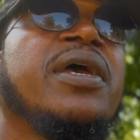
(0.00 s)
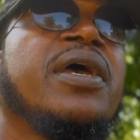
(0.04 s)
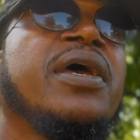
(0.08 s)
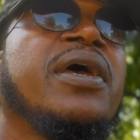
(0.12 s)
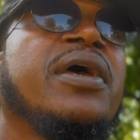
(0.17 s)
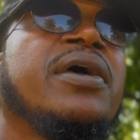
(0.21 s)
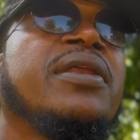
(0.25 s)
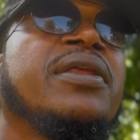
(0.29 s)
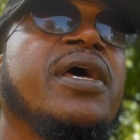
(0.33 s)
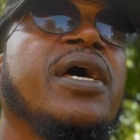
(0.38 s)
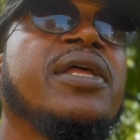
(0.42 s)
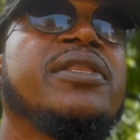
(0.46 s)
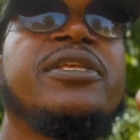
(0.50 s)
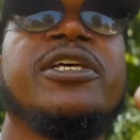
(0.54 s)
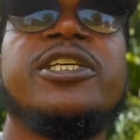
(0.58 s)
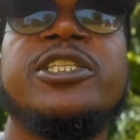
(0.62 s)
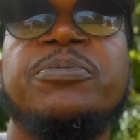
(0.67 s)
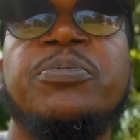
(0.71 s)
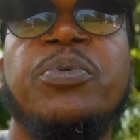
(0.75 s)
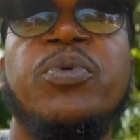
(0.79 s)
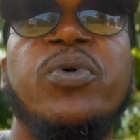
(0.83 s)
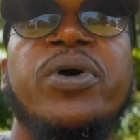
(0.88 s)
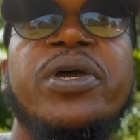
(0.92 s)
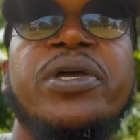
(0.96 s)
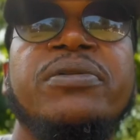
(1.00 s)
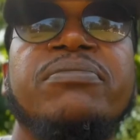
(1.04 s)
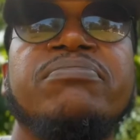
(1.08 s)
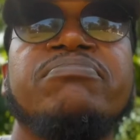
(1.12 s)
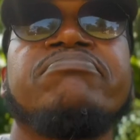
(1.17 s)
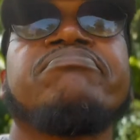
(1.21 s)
And at this point,